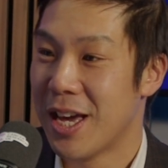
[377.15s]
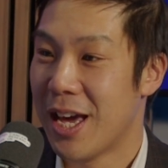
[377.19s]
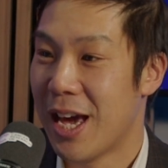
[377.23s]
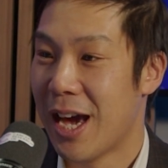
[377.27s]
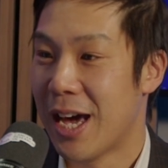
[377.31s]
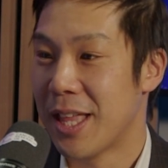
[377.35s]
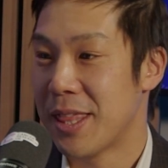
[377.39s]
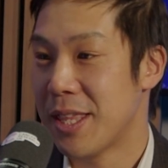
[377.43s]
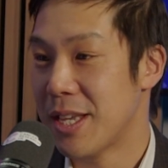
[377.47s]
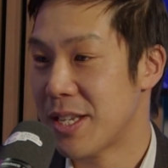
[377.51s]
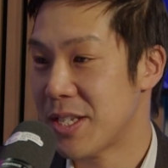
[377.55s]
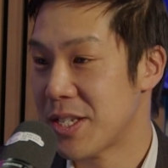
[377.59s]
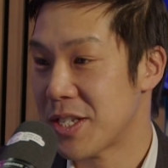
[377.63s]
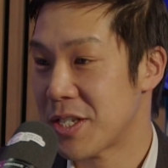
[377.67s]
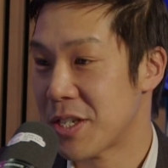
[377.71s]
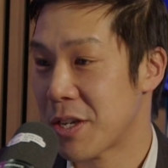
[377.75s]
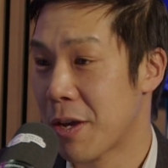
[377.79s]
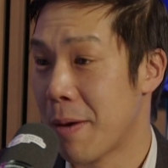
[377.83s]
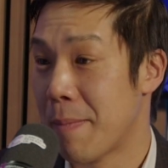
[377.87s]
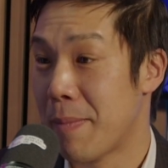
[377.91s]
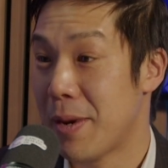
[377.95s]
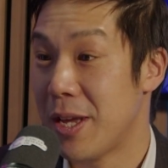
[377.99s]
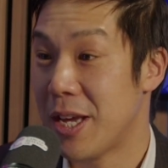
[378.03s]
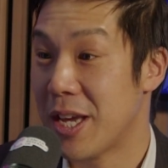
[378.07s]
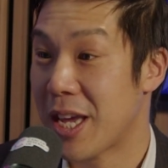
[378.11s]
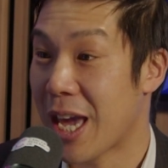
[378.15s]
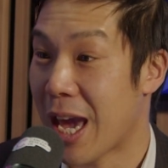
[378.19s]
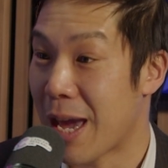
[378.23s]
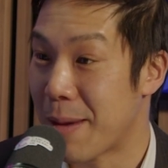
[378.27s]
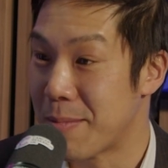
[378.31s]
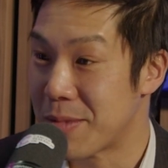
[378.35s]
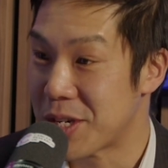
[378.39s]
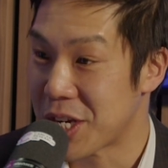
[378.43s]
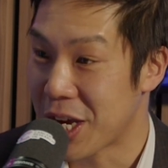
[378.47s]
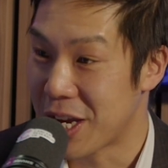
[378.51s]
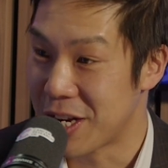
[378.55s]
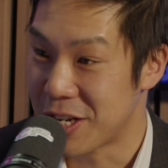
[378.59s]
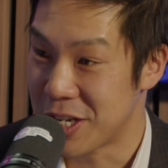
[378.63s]
And this is a complete game
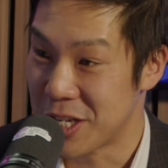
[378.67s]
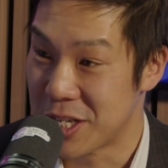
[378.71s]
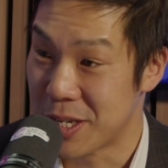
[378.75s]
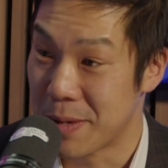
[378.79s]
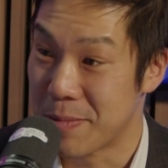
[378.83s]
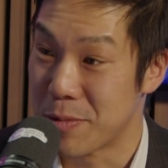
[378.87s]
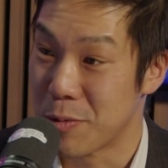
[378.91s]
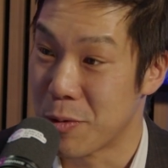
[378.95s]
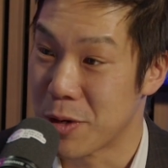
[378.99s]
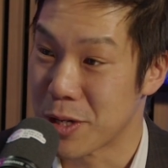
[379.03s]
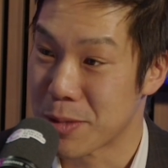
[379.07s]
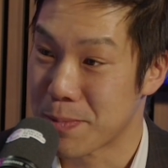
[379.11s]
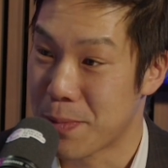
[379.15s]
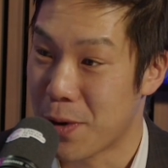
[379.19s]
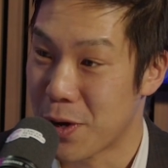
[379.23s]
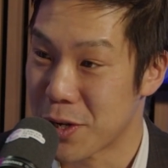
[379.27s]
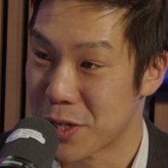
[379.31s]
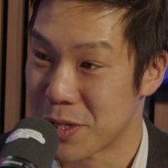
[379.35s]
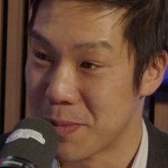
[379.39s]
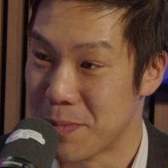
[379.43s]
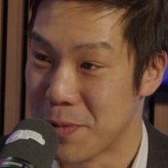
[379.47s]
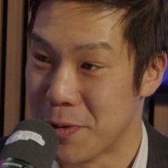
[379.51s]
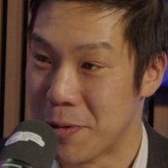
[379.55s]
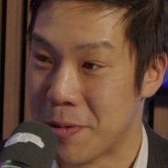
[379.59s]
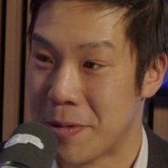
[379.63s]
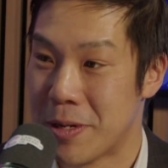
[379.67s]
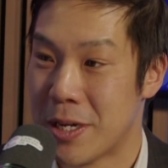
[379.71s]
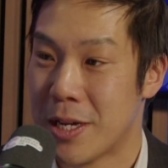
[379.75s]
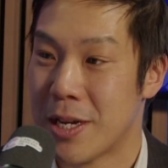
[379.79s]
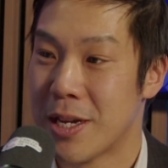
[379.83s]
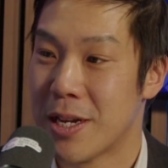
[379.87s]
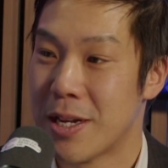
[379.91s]
changer in terms of what's possible.